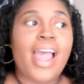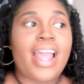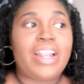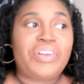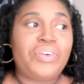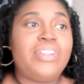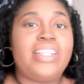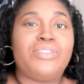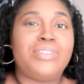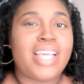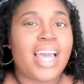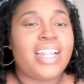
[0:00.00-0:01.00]
I know
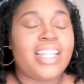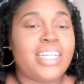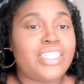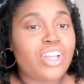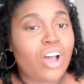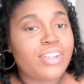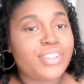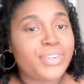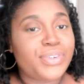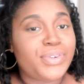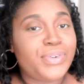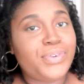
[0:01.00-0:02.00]
this was kind of like talked
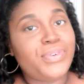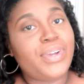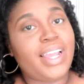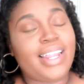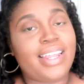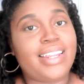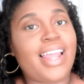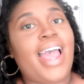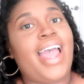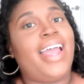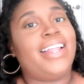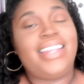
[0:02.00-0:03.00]
through, and
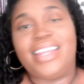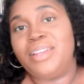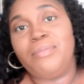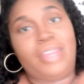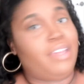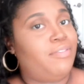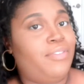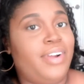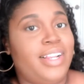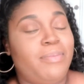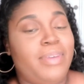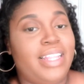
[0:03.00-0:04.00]
I didn't mean for
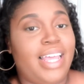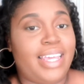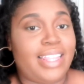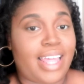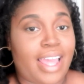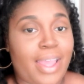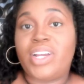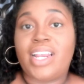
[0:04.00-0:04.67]
it to be like that.